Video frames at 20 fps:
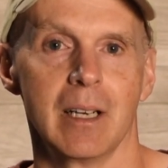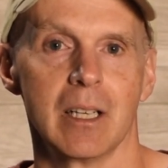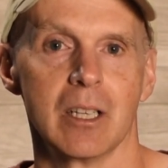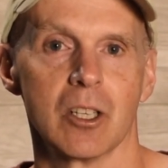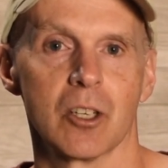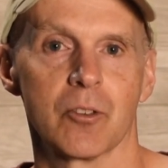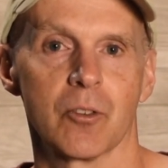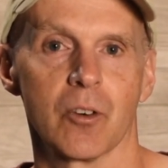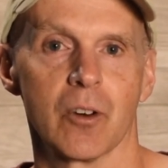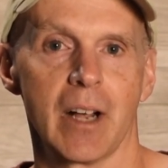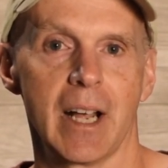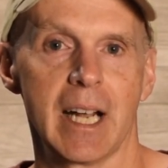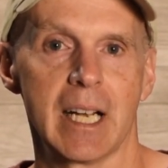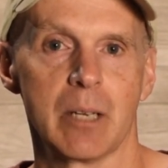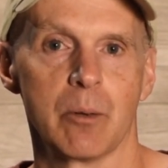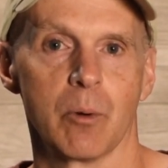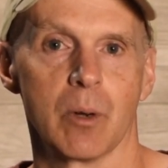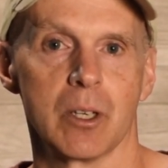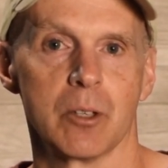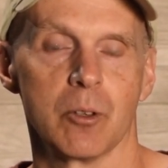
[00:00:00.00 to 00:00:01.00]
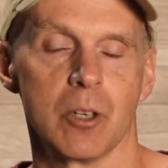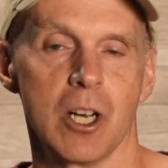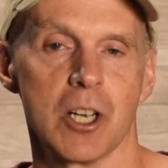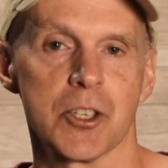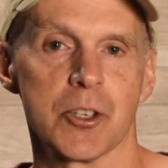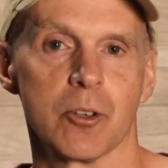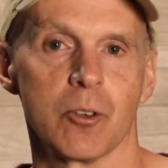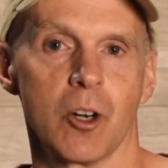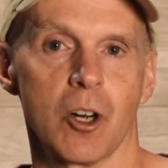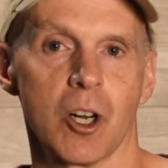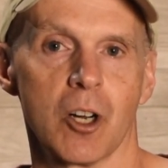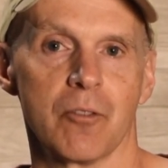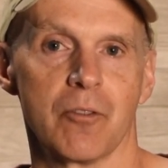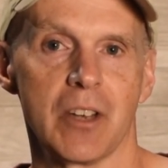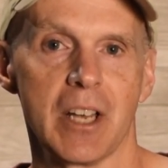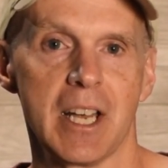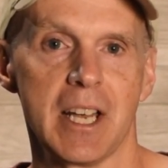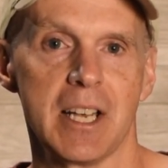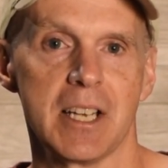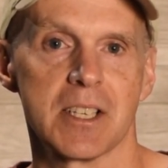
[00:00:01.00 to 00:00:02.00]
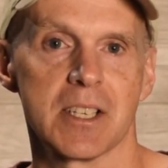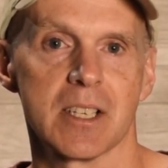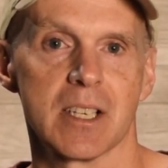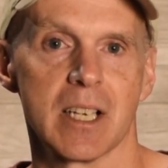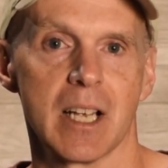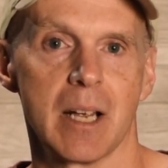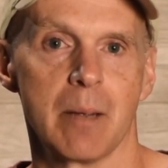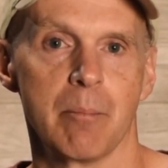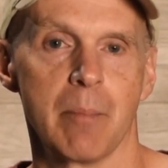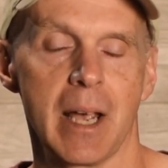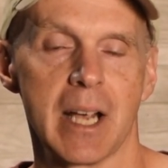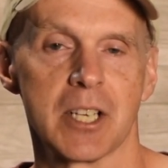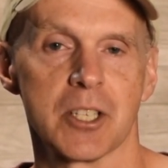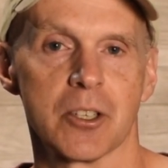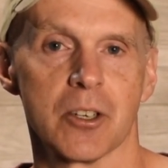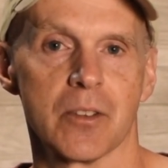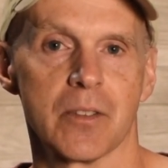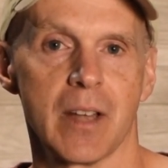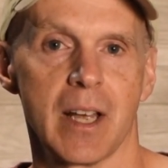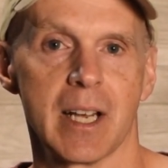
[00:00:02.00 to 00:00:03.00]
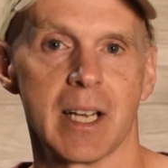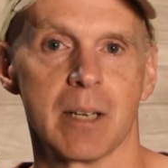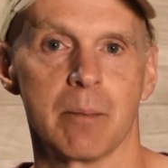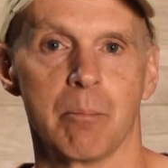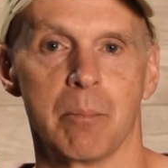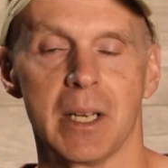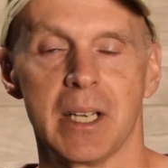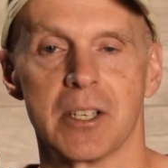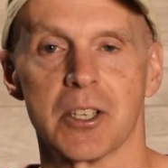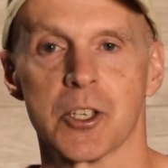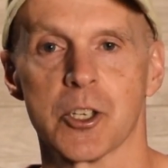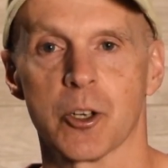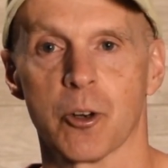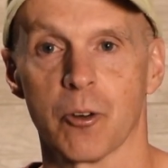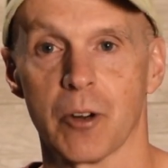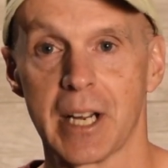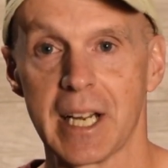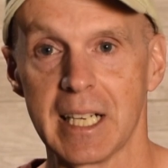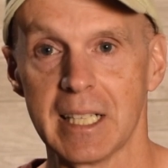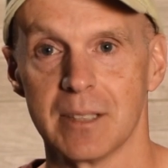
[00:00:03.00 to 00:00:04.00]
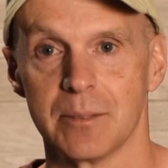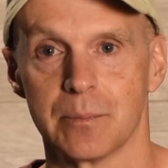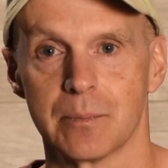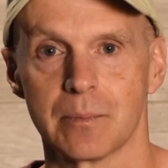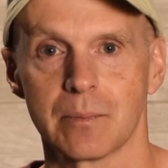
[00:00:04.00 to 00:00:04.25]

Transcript: Look for anyone who also RVs and make sure they can be discreet.